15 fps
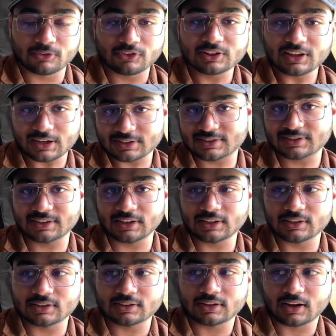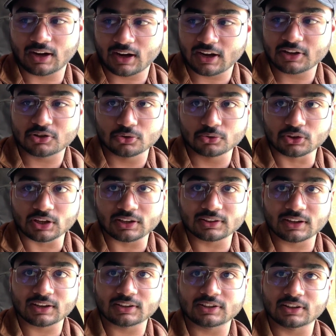But with that said, I do
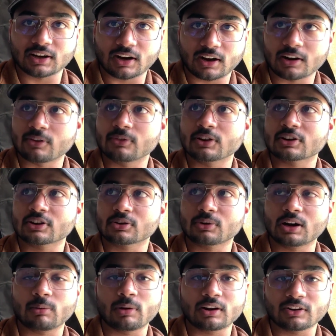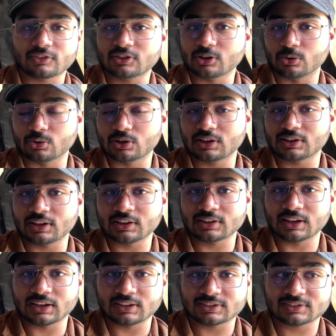think that the hardware requirement is the only
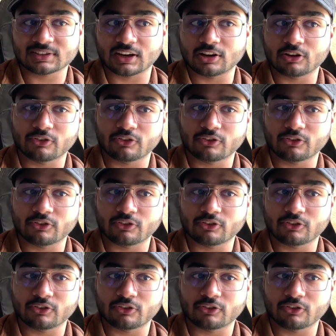thing that is